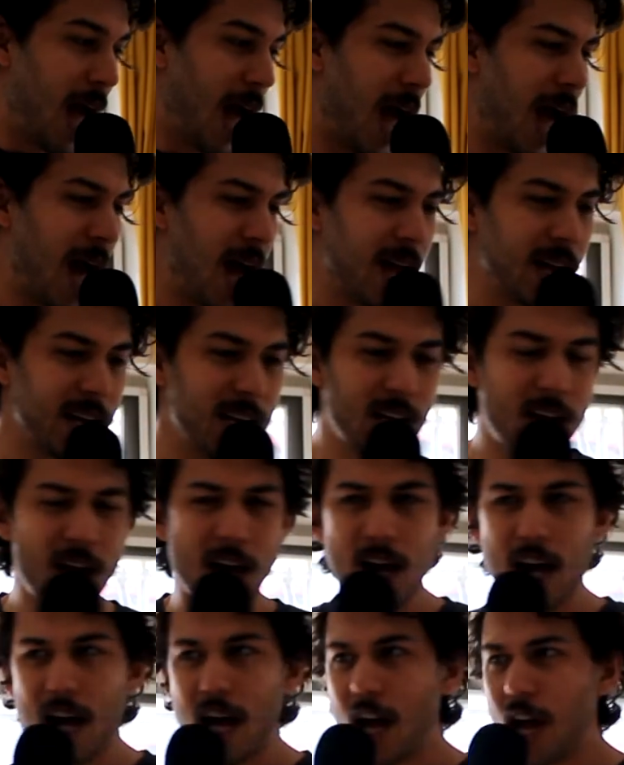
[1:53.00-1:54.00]
And
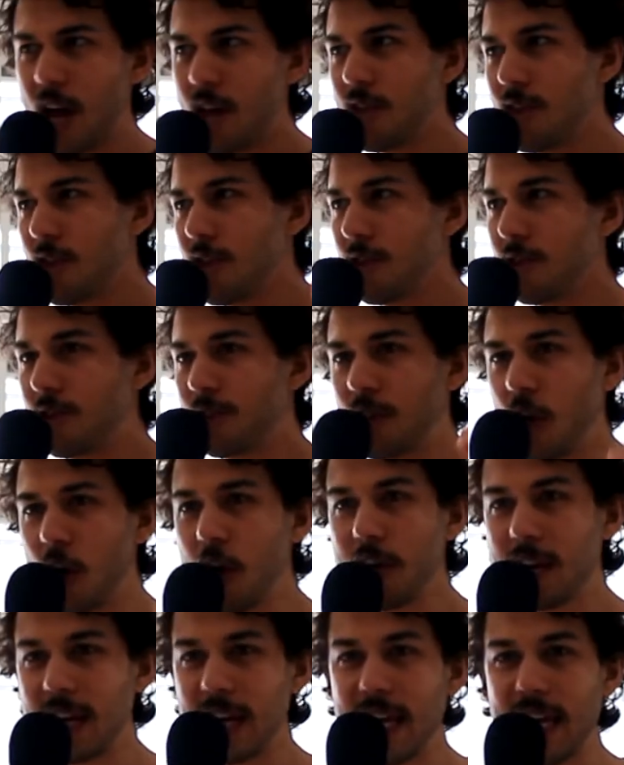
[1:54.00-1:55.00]

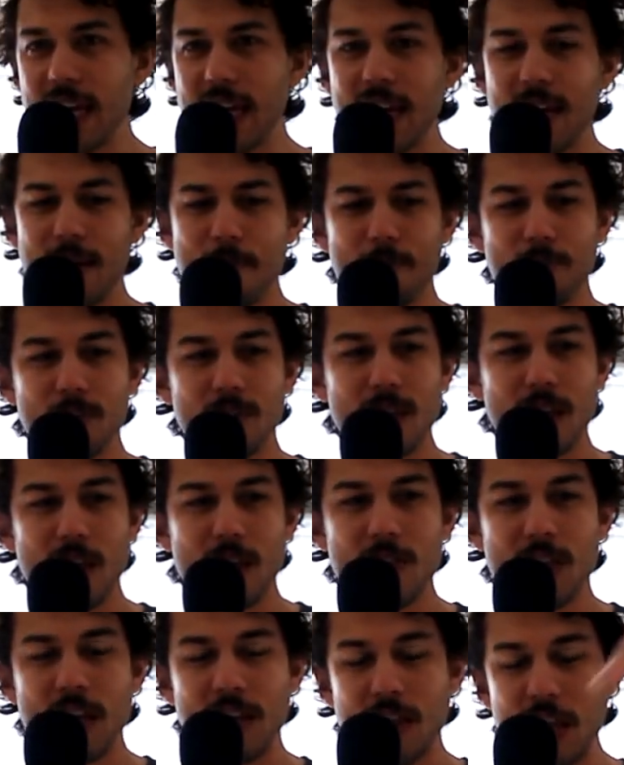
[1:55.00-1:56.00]
thirdly,
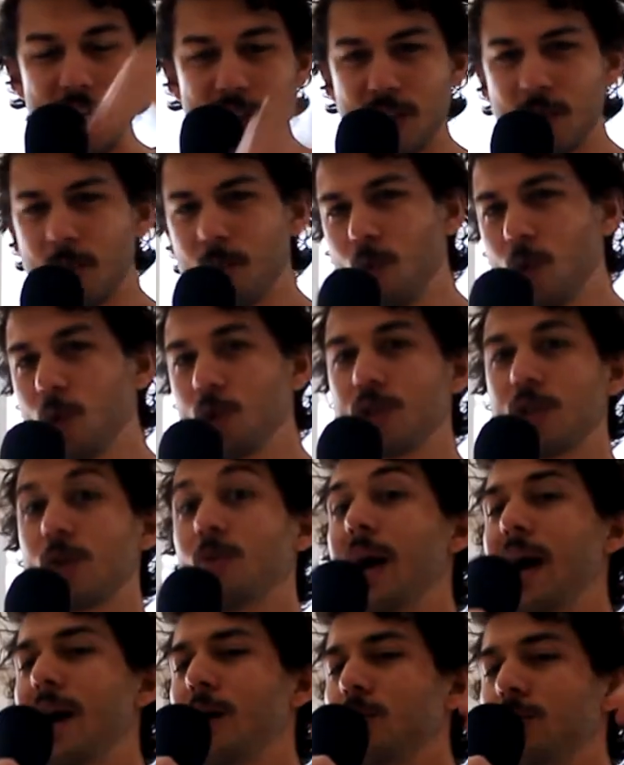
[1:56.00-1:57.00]
there's some rules
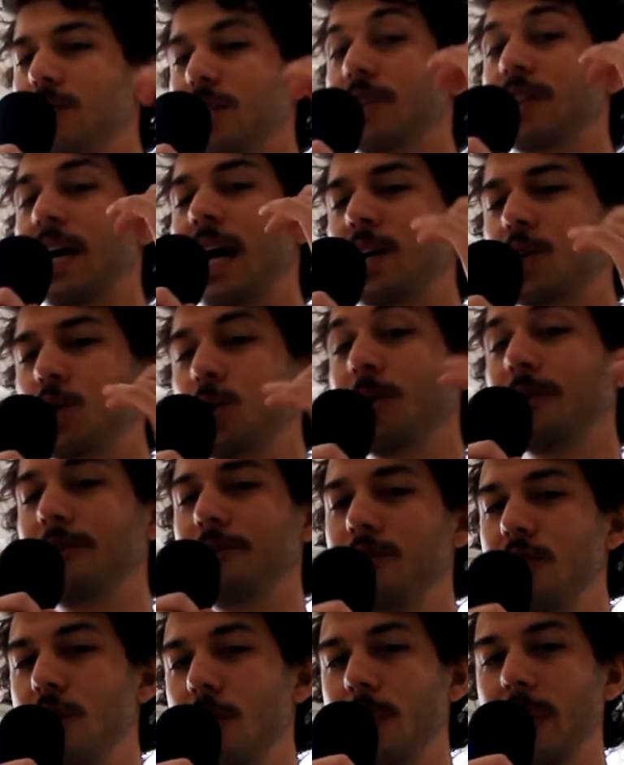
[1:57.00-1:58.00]
around the actual
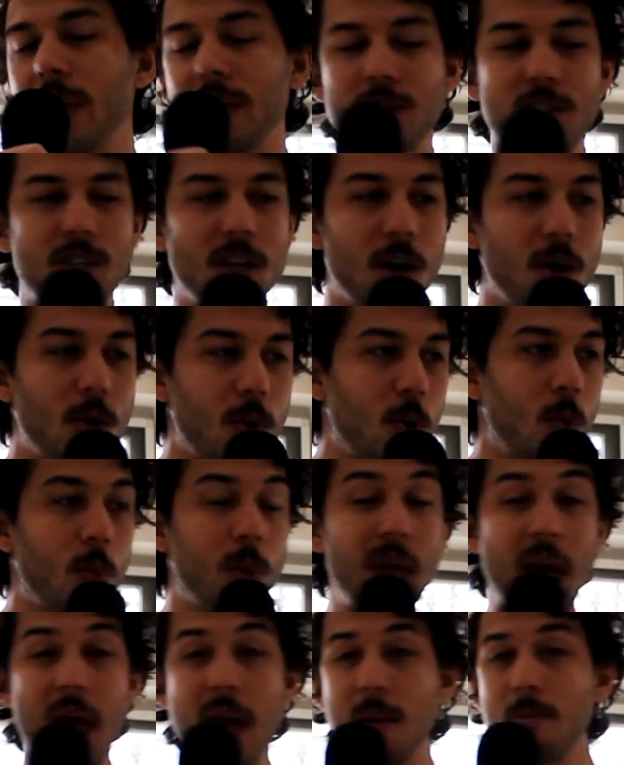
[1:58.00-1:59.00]
viewing. So
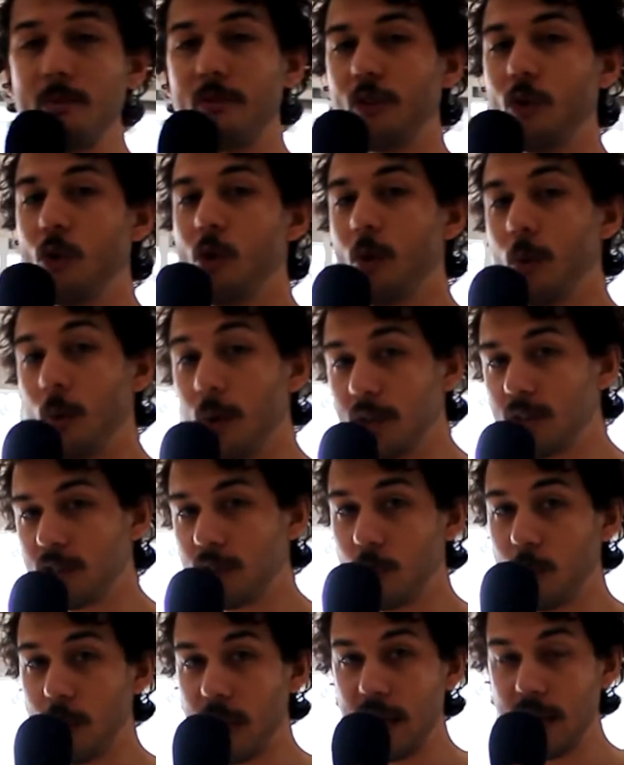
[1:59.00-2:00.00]
we aim for
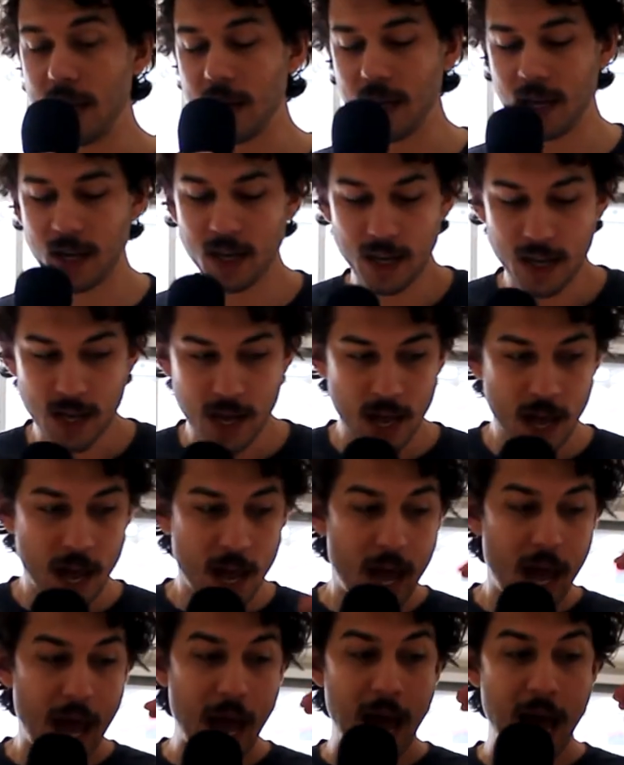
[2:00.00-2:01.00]
once a week,
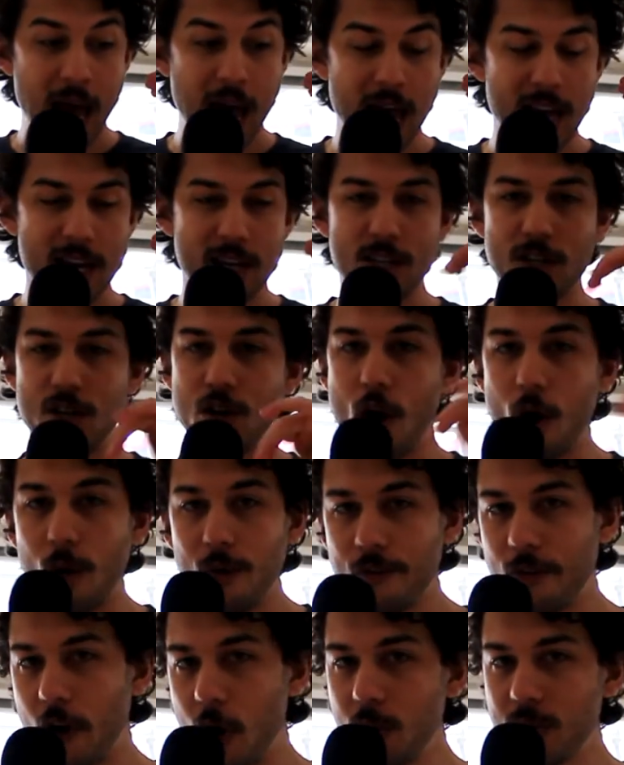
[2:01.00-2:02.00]
and no
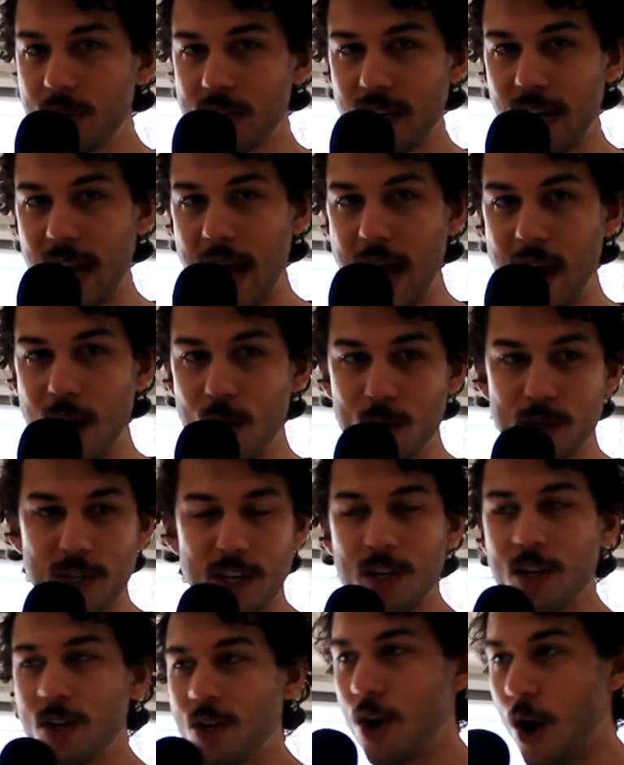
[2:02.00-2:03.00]
phones
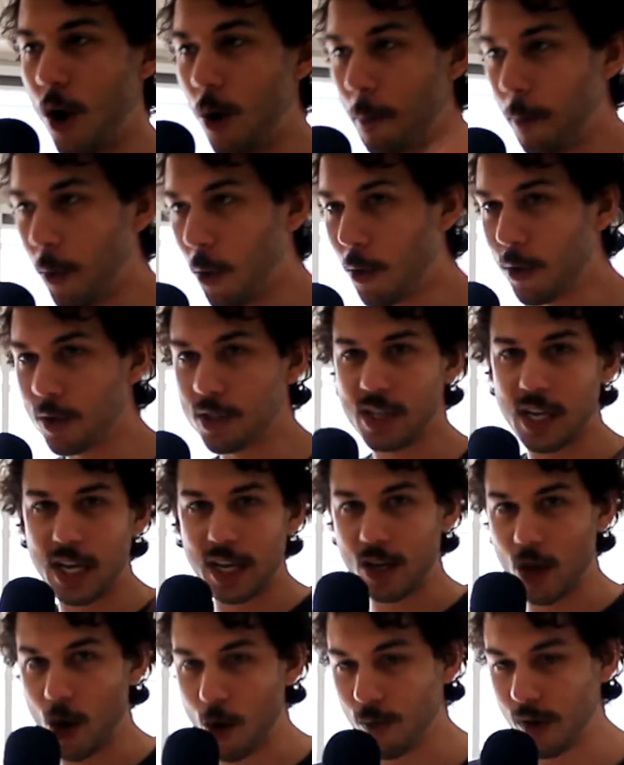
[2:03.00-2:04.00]
allowed, no
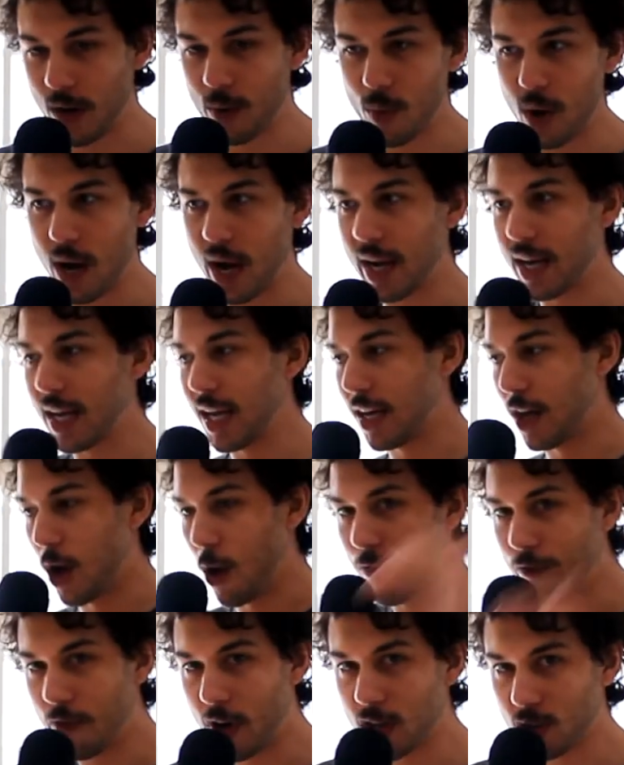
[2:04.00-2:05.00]
pausing, no rewinding,
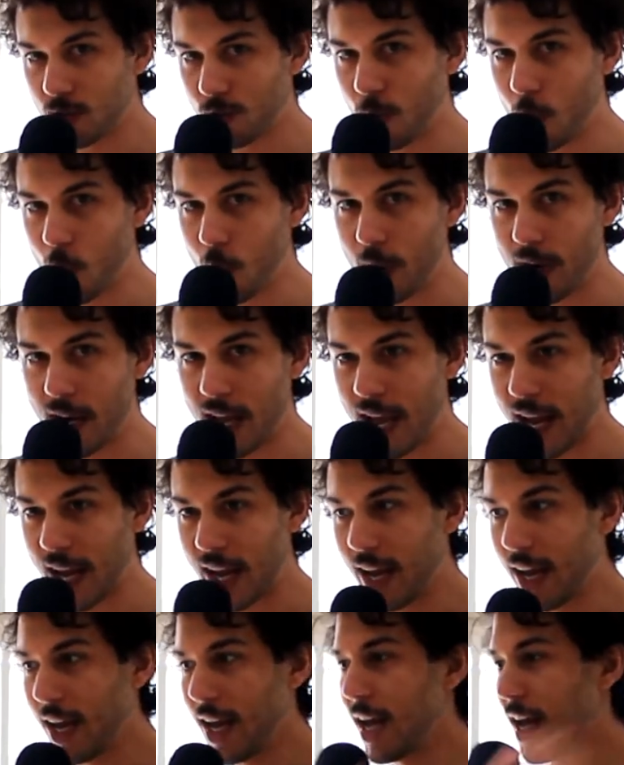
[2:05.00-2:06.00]
no
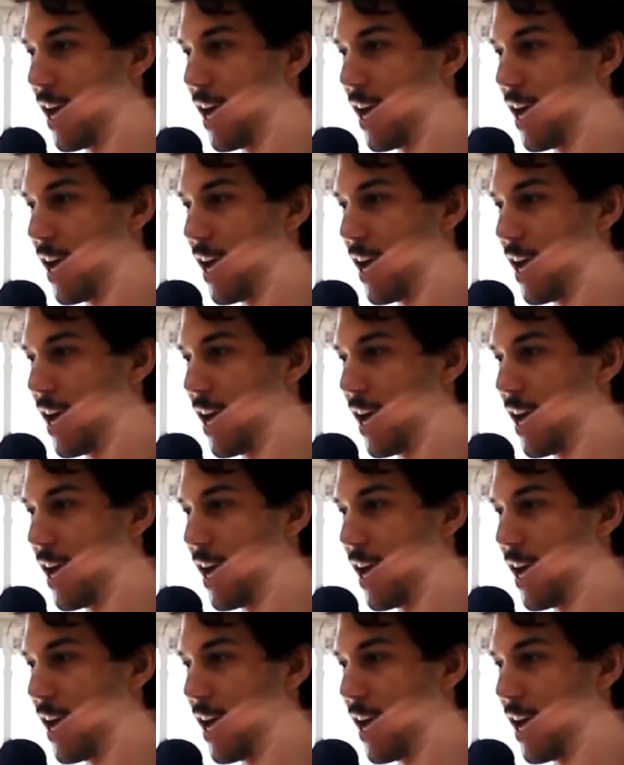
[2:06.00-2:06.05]
fast-forwarding.